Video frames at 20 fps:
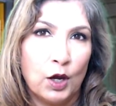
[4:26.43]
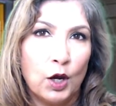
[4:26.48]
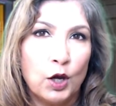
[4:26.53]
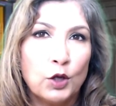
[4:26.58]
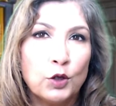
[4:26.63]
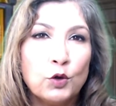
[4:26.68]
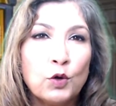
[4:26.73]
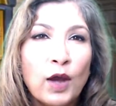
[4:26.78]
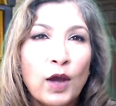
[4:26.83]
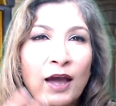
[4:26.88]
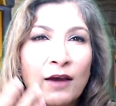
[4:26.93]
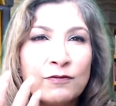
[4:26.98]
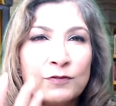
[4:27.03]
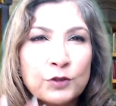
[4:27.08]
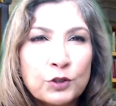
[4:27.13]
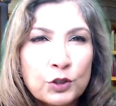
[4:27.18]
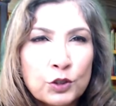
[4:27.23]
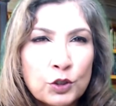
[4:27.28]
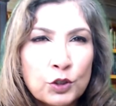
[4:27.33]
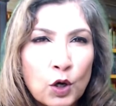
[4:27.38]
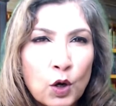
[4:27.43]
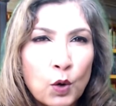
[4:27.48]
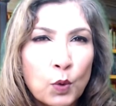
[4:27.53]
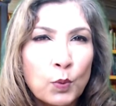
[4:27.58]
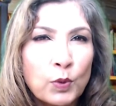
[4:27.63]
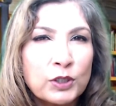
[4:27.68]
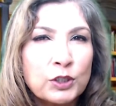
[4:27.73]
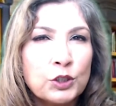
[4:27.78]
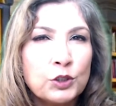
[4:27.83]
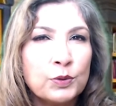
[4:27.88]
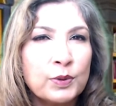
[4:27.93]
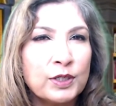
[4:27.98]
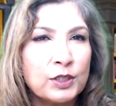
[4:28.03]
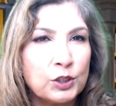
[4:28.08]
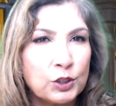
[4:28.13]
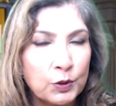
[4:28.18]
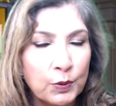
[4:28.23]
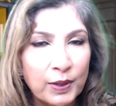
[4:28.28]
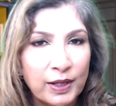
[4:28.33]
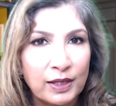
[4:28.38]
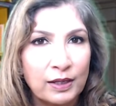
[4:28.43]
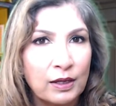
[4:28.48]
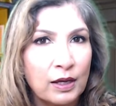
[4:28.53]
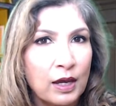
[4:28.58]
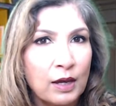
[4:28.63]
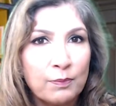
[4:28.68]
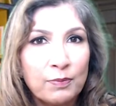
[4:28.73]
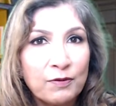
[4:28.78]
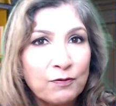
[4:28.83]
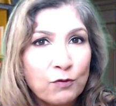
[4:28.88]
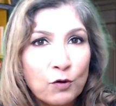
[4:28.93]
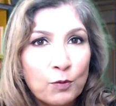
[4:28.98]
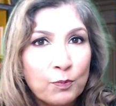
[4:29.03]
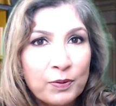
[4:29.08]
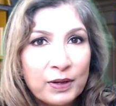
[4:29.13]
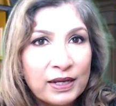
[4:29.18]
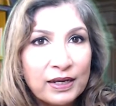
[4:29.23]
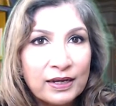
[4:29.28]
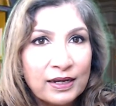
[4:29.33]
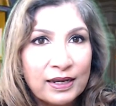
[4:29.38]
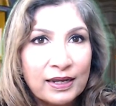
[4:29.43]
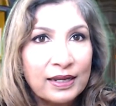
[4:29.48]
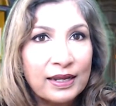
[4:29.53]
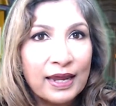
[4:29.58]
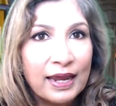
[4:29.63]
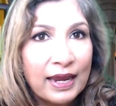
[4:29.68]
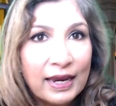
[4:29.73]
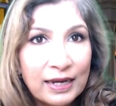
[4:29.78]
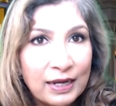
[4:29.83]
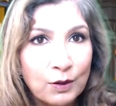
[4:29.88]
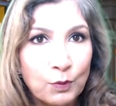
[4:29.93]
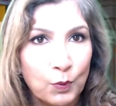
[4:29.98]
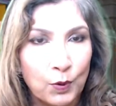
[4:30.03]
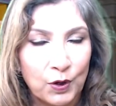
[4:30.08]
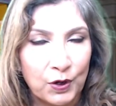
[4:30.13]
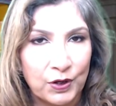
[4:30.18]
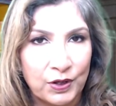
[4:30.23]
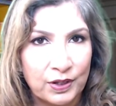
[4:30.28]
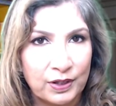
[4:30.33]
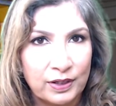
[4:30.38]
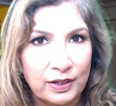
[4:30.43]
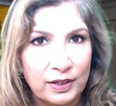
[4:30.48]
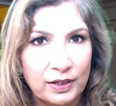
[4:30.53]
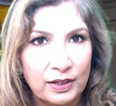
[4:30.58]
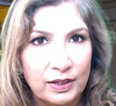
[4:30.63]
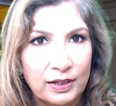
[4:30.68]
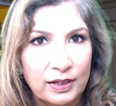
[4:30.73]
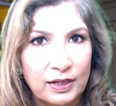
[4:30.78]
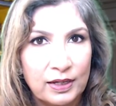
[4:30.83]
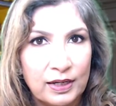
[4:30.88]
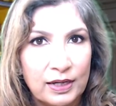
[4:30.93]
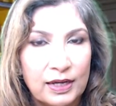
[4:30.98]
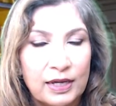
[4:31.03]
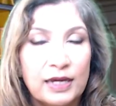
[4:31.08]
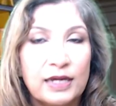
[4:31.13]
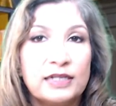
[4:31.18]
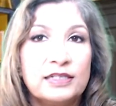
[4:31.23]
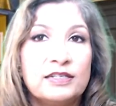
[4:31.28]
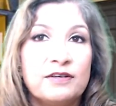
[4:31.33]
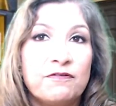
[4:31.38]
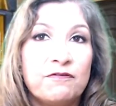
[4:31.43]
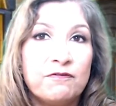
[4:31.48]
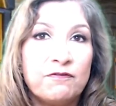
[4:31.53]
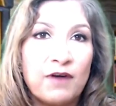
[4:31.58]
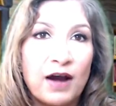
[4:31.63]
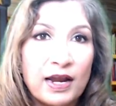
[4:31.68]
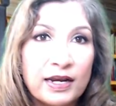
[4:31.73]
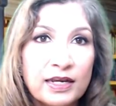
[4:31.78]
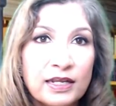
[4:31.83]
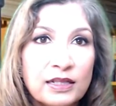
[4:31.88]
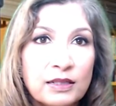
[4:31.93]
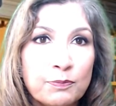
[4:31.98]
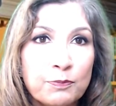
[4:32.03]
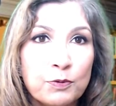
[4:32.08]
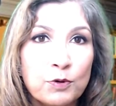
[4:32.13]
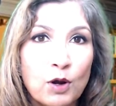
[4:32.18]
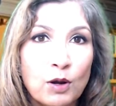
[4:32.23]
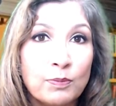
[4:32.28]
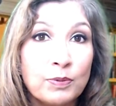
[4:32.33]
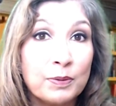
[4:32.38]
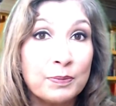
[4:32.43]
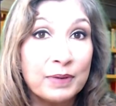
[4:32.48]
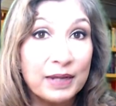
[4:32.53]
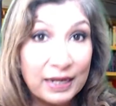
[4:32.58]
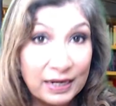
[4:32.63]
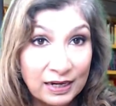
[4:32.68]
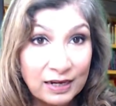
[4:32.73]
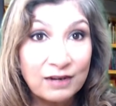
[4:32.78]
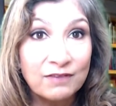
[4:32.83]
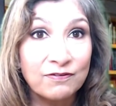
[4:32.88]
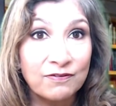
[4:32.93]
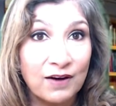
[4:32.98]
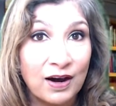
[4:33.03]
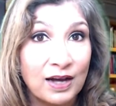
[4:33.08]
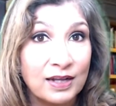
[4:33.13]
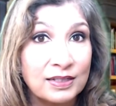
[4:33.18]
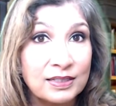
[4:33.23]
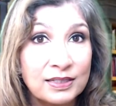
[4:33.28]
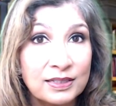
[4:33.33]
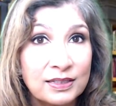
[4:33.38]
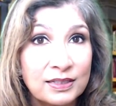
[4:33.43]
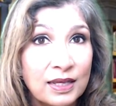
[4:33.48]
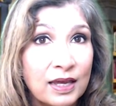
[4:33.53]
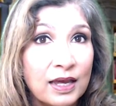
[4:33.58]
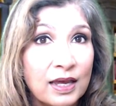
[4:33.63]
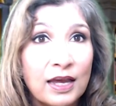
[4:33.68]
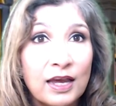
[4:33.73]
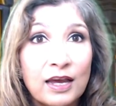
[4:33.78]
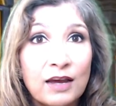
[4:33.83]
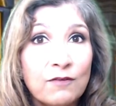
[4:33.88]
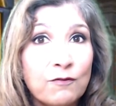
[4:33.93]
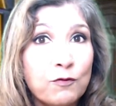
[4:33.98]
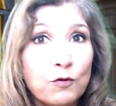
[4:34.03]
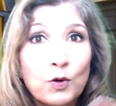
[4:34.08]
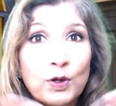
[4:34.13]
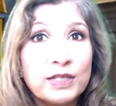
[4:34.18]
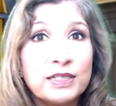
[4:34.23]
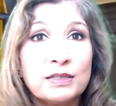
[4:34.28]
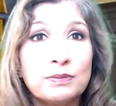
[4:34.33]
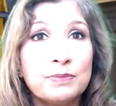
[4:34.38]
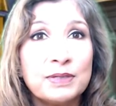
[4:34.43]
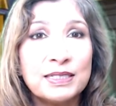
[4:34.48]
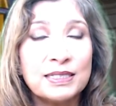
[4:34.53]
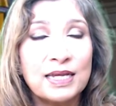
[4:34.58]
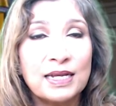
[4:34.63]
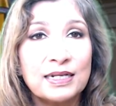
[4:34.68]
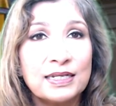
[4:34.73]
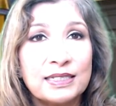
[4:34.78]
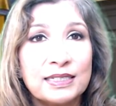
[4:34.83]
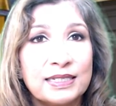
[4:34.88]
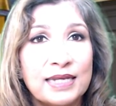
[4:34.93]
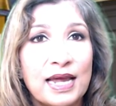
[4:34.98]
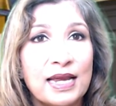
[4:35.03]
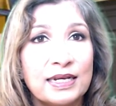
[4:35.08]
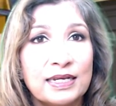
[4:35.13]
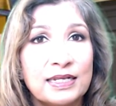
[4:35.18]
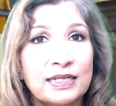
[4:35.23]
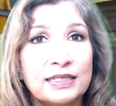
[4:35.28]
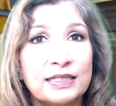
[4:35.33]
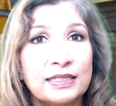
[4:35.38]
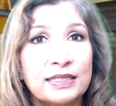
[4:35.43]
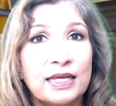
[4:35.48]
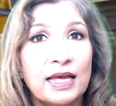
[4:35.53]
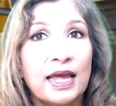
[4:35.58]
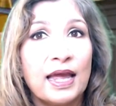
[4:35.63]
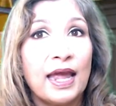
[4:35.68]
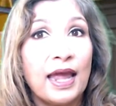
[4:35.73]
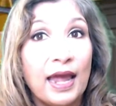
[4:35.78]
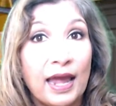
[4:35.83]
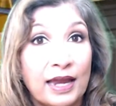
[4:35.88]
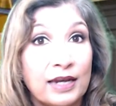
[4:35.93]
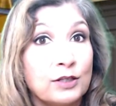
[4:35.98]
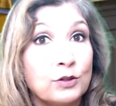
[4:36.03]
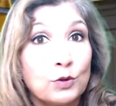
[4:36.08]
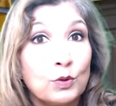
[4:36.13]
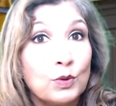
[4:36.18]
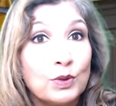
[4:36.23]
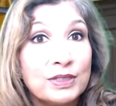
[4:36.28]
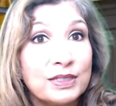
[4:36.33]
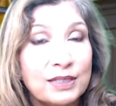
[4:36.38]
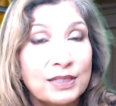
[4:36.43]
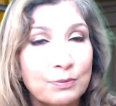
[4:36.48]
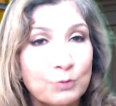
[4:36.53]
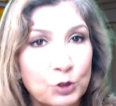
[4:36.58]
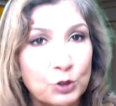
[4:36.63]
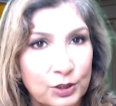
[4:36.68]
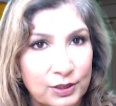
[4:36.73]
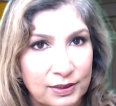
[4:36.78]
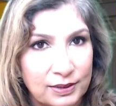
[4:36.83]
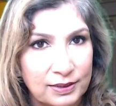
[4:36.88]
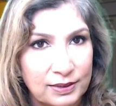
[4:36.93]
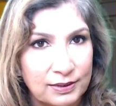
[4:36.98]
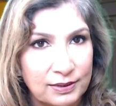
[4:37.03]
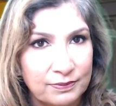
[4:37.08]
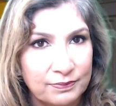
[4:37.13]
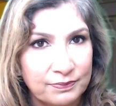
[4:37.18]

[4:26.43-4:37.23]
You have to know what you are doing before beginning any work. Defining the problem in advance avoids misunderstandings and/or assumptions.